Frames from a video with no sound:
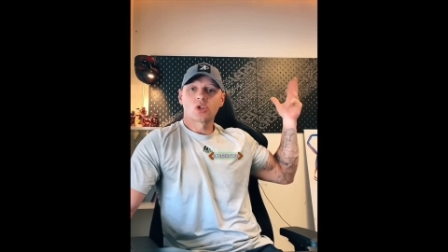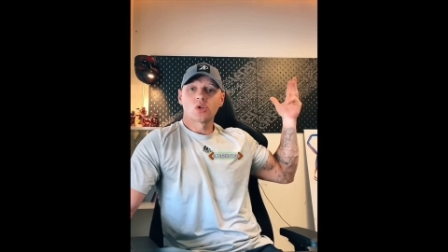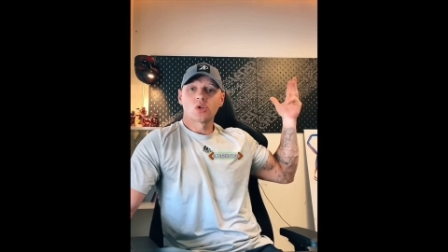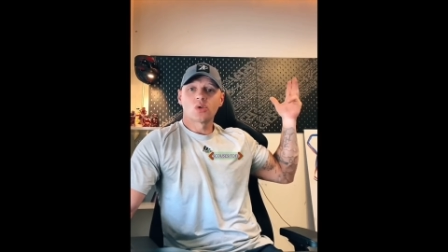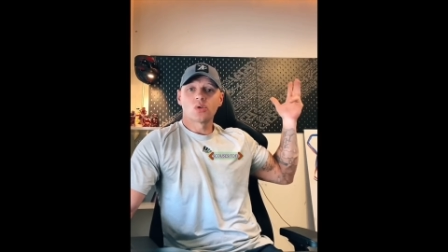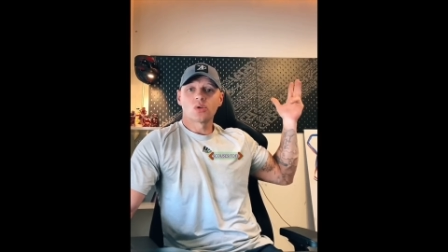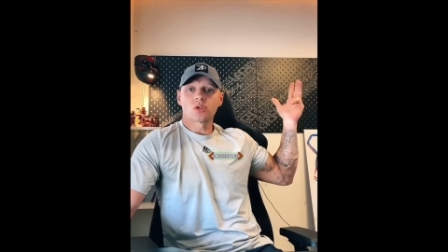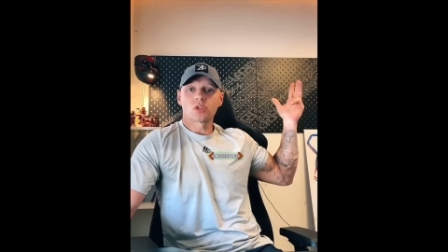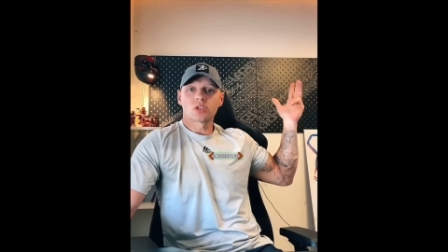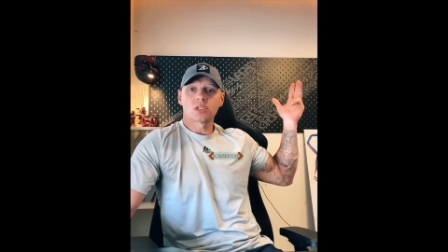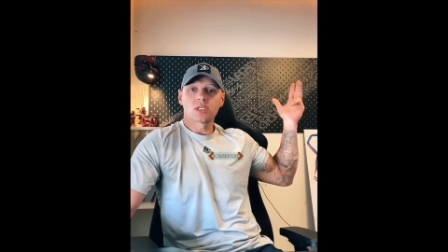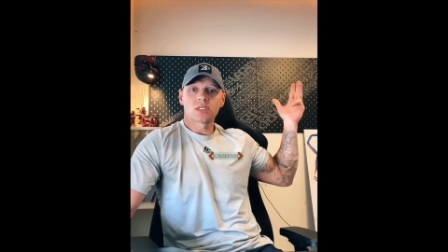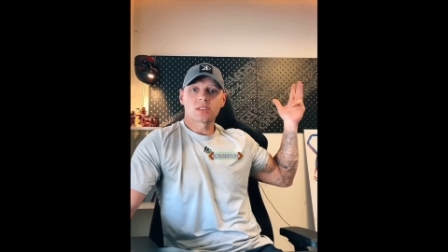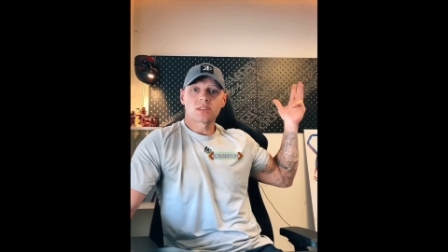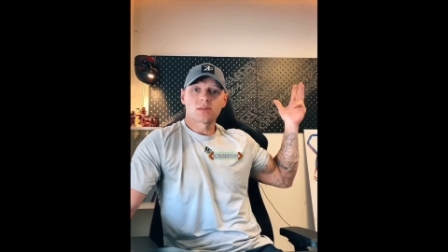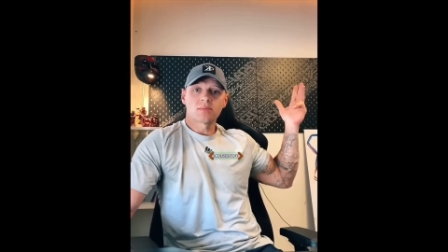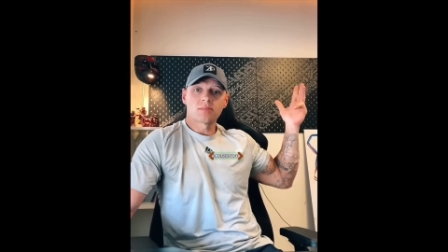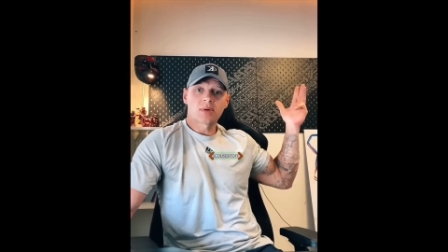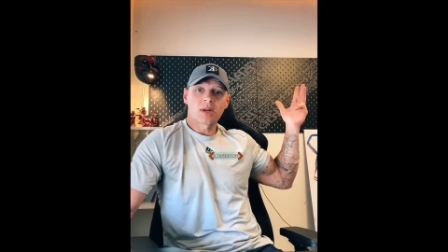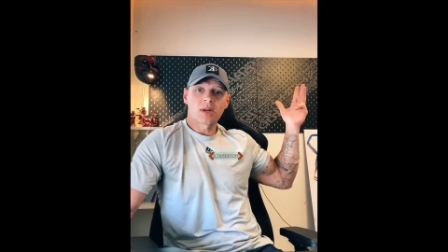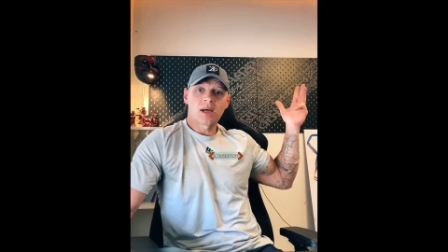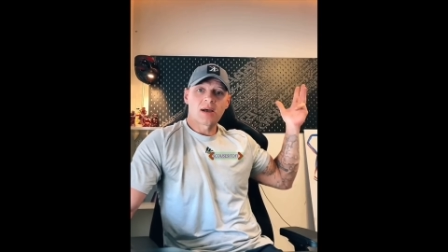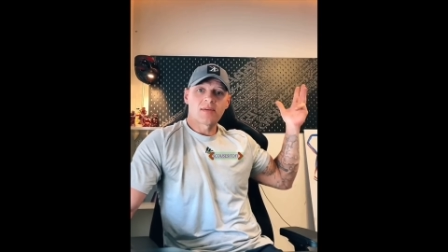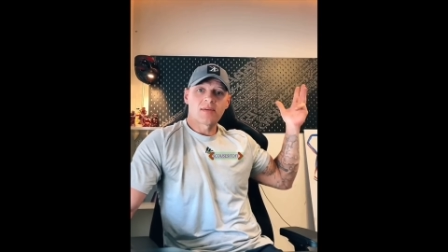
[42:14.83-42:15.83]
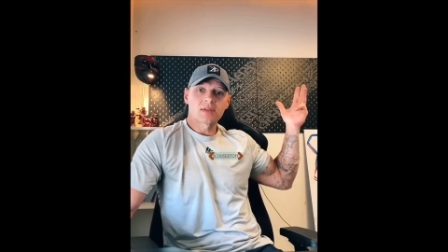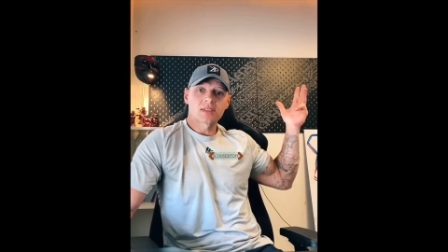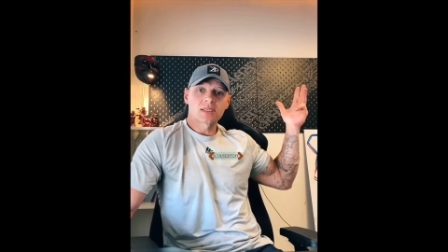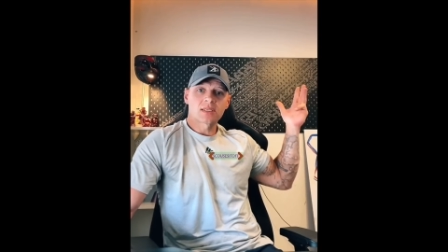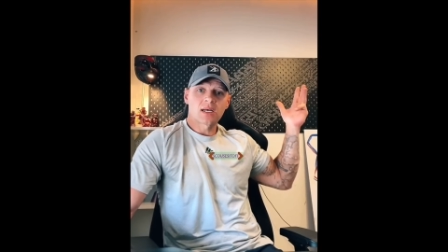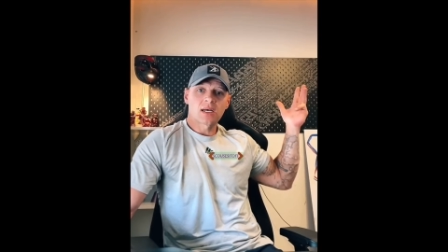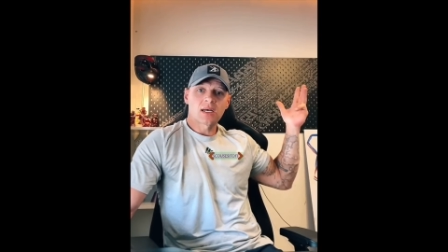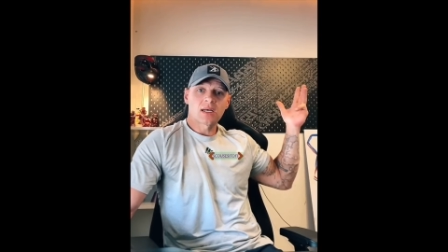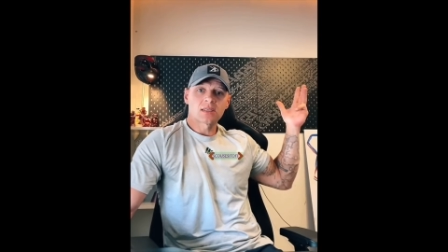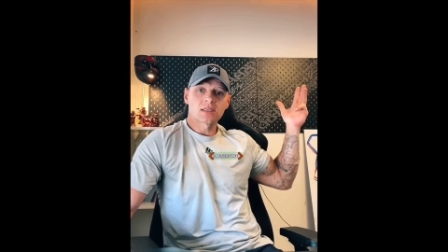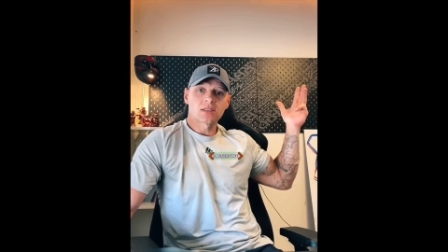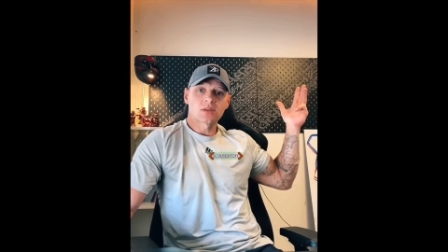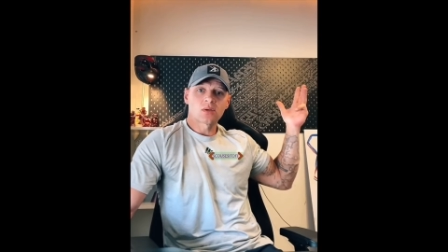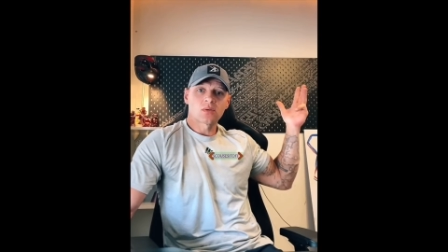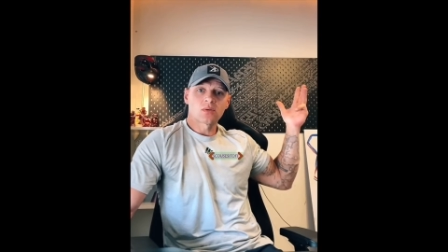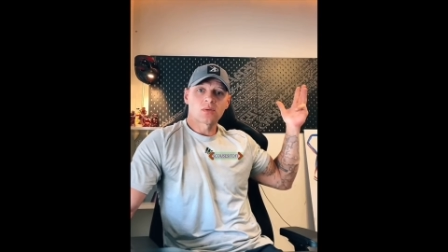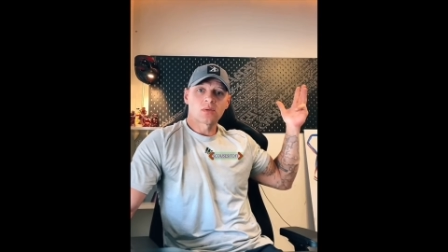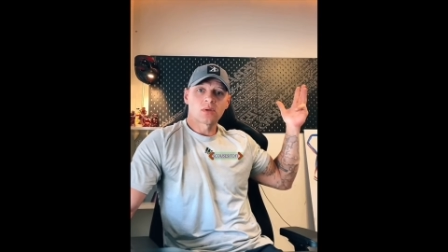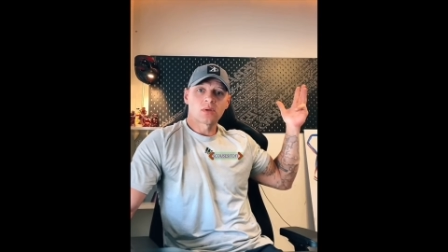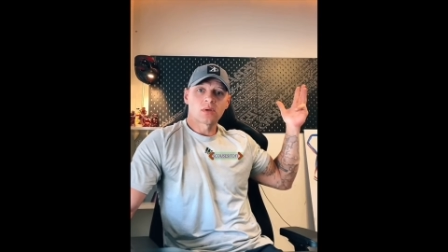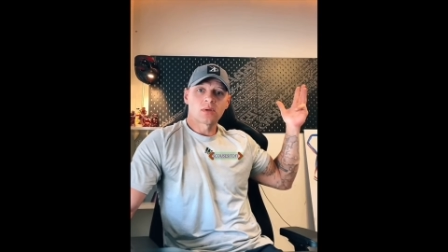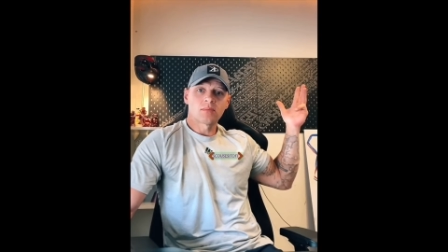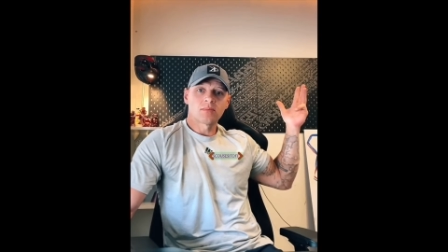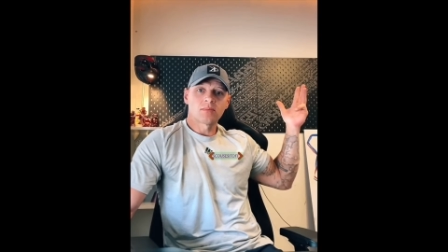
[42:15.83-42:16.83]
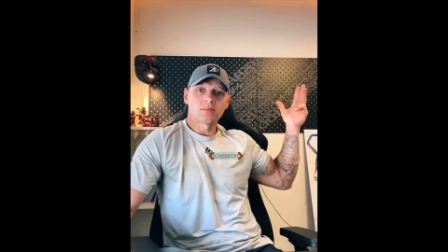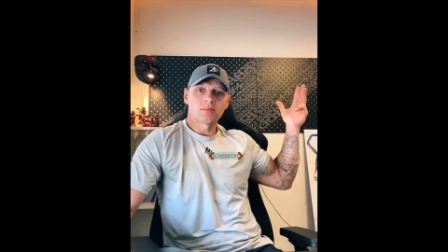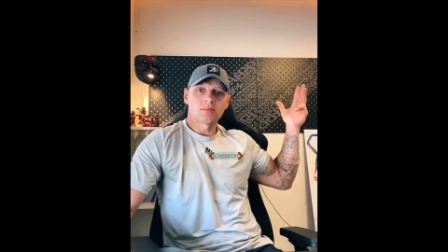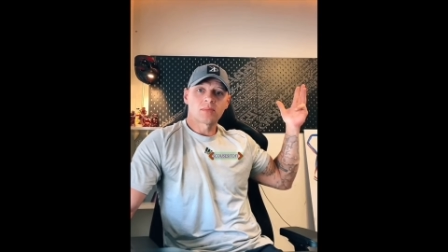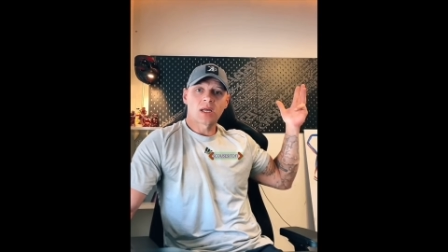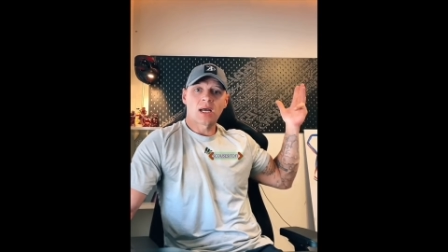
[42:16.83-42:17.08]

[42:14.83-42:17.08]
school system privatised under him,